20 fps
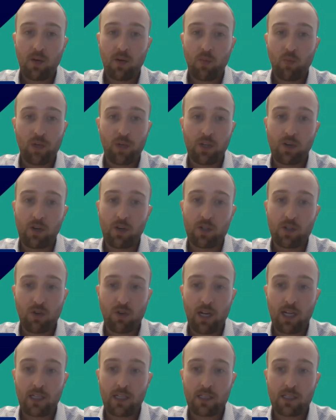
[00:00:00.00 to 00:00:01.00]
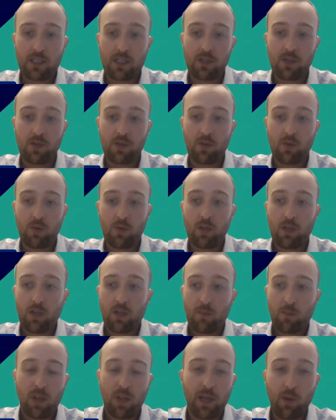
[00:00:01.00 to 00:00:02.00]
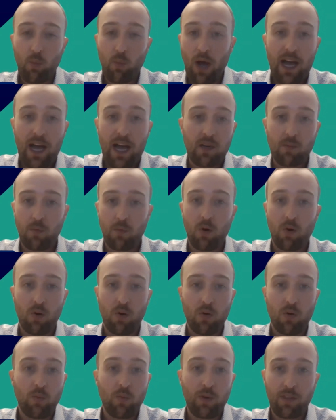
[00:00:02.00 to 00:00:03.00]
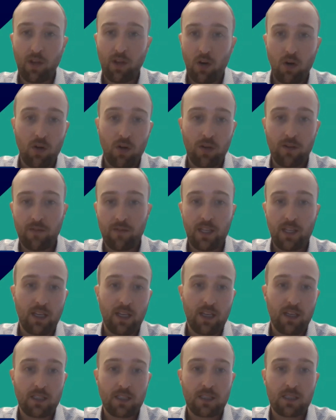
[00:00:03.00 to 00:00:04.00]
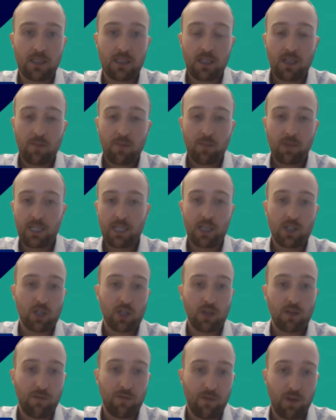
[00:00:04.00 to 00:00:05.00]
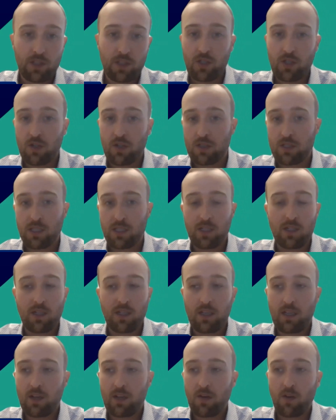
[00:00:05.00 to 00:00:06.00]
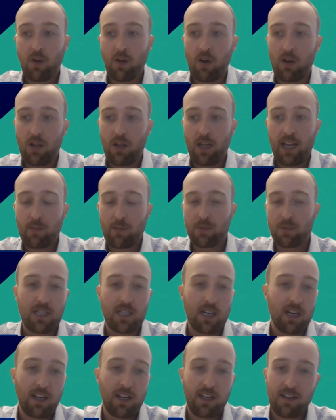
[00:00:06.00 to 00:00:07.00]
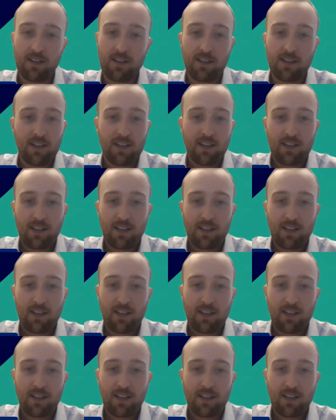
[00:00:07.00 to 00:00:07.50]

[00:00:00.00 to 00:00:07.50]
when you're trying to play whack-a-mole with all of these potential infringers and, Amazon,